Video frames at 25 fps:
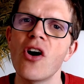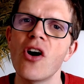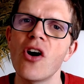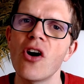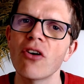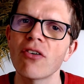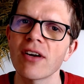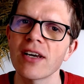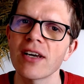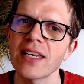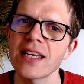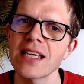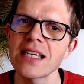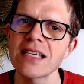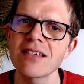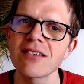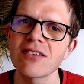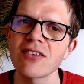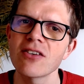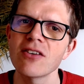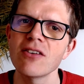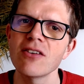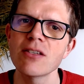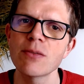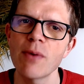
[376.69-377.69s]
or at
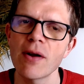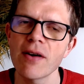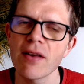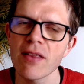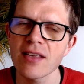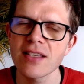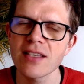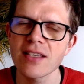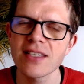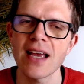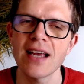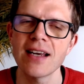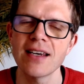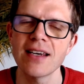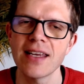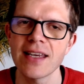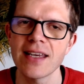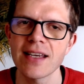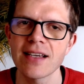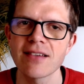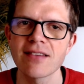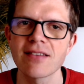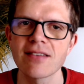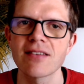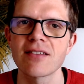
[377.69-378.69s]
least use one of the
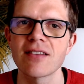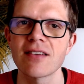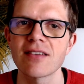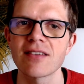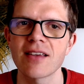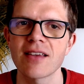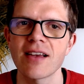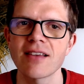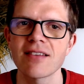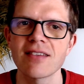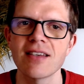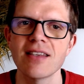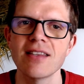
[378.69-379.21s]
techniques discussed